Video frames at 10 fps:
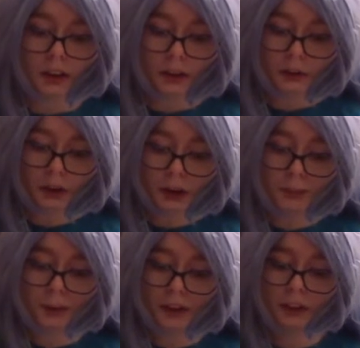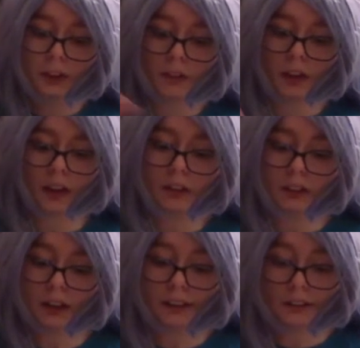That's basically what
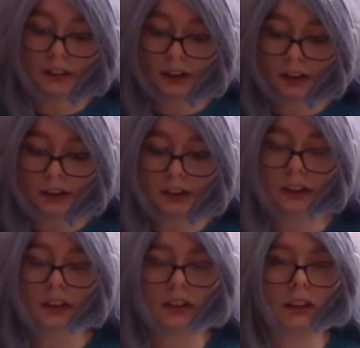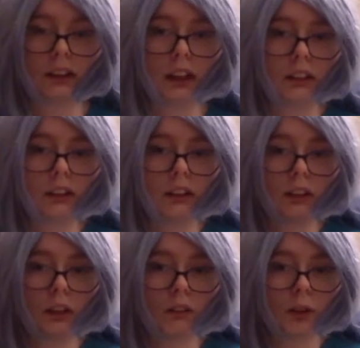outline is. It's the
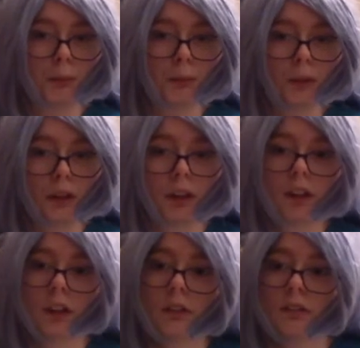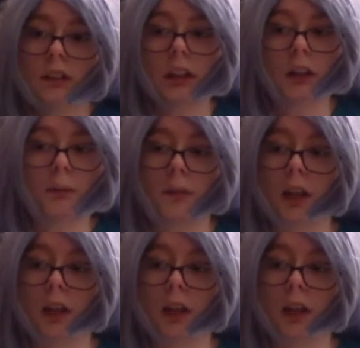skeleton of your book. It can be a